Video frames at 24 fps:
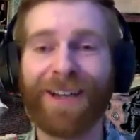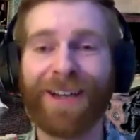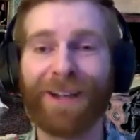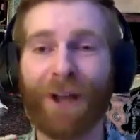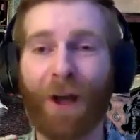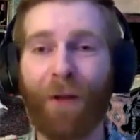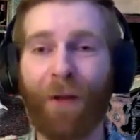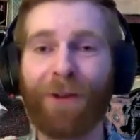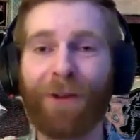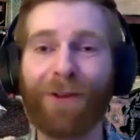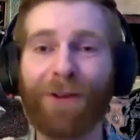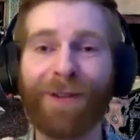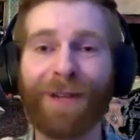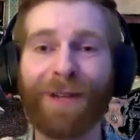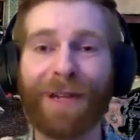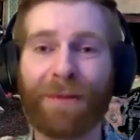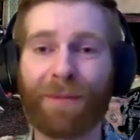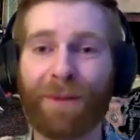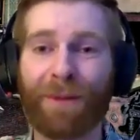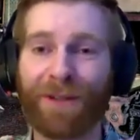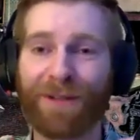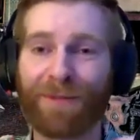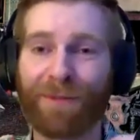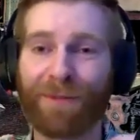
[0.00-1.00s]
Not only do you need
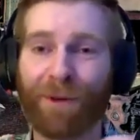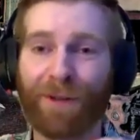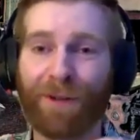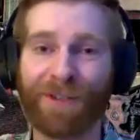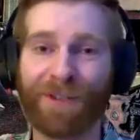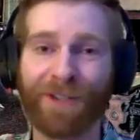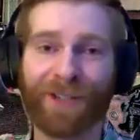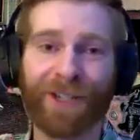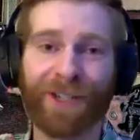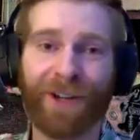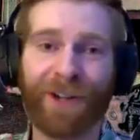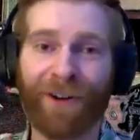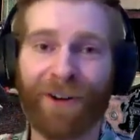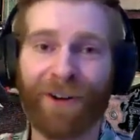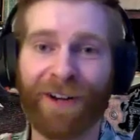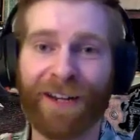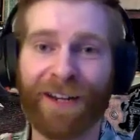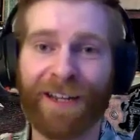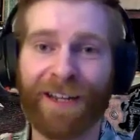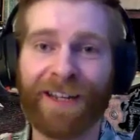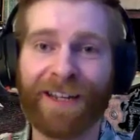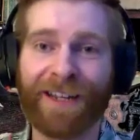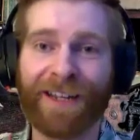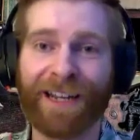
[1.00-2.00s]
a bunch more
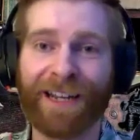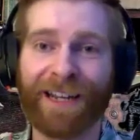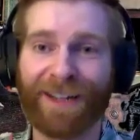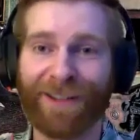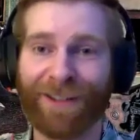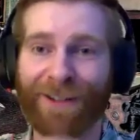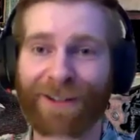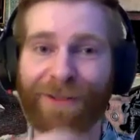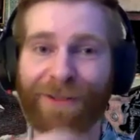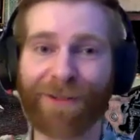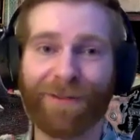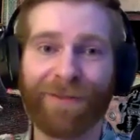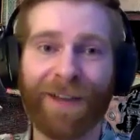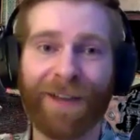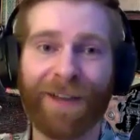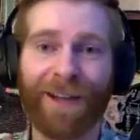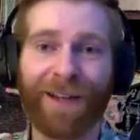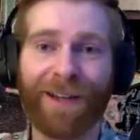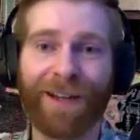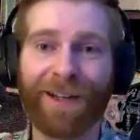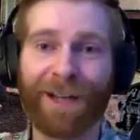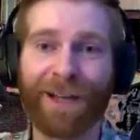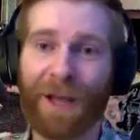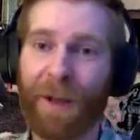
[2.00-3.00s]
security, and it's a huge
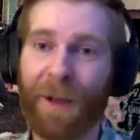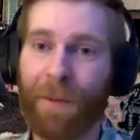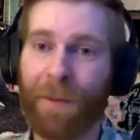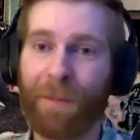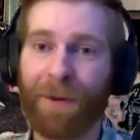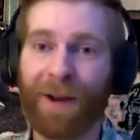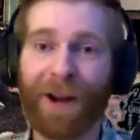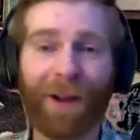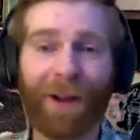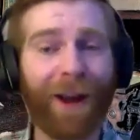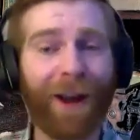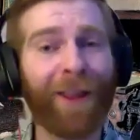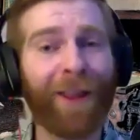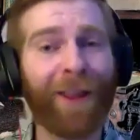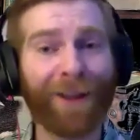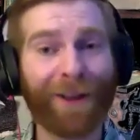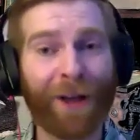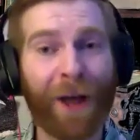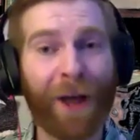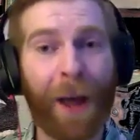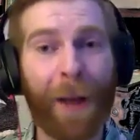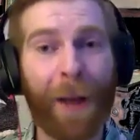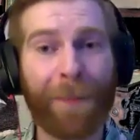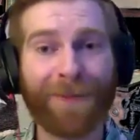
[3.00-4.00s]
event, but a lot of the
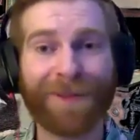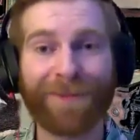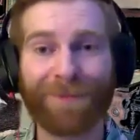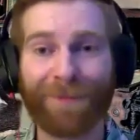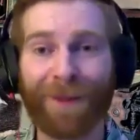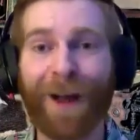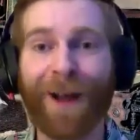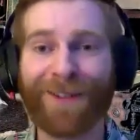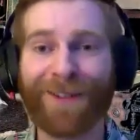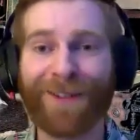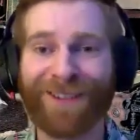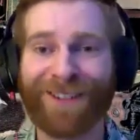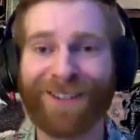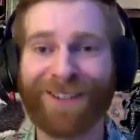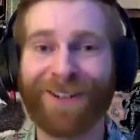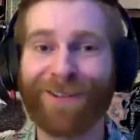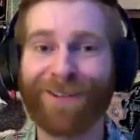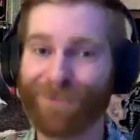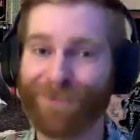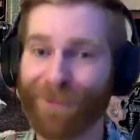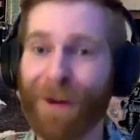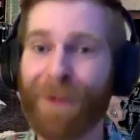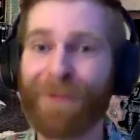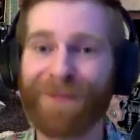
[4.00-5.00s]
cops in Boston
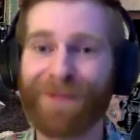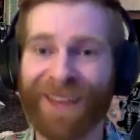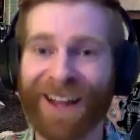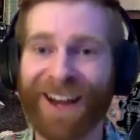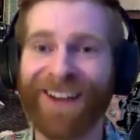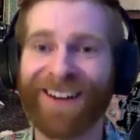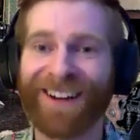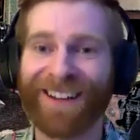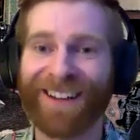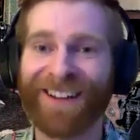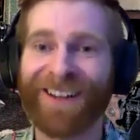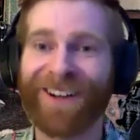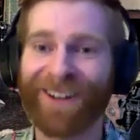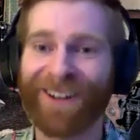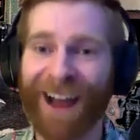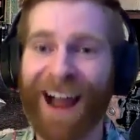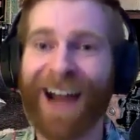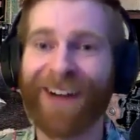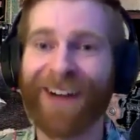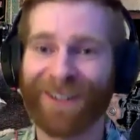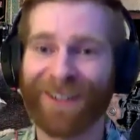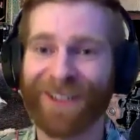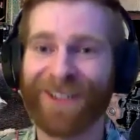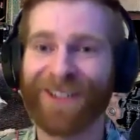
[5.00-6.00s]
are from there, and they're
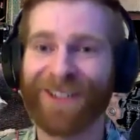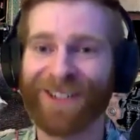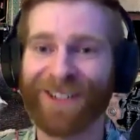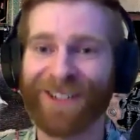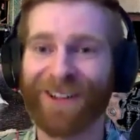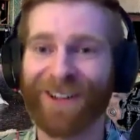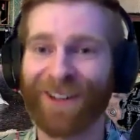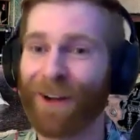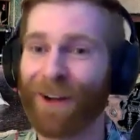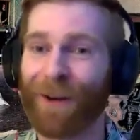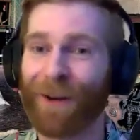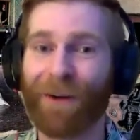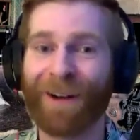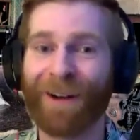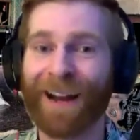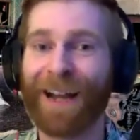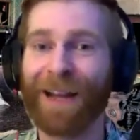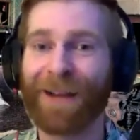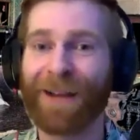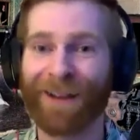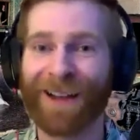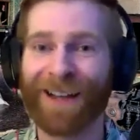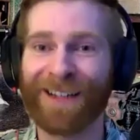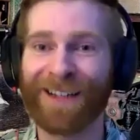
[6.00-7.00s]
Irish, so they're going
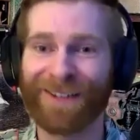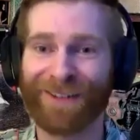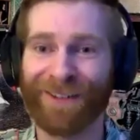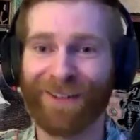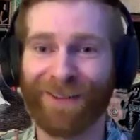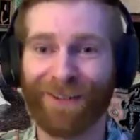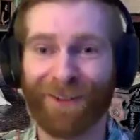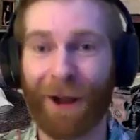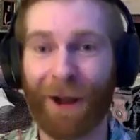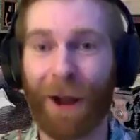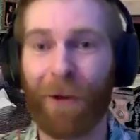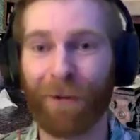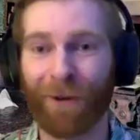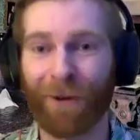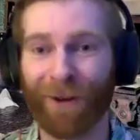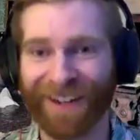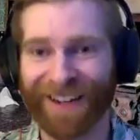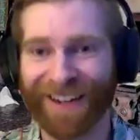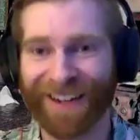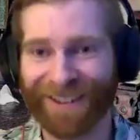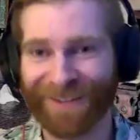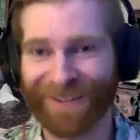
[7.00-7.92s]
anyways, even if they're not working.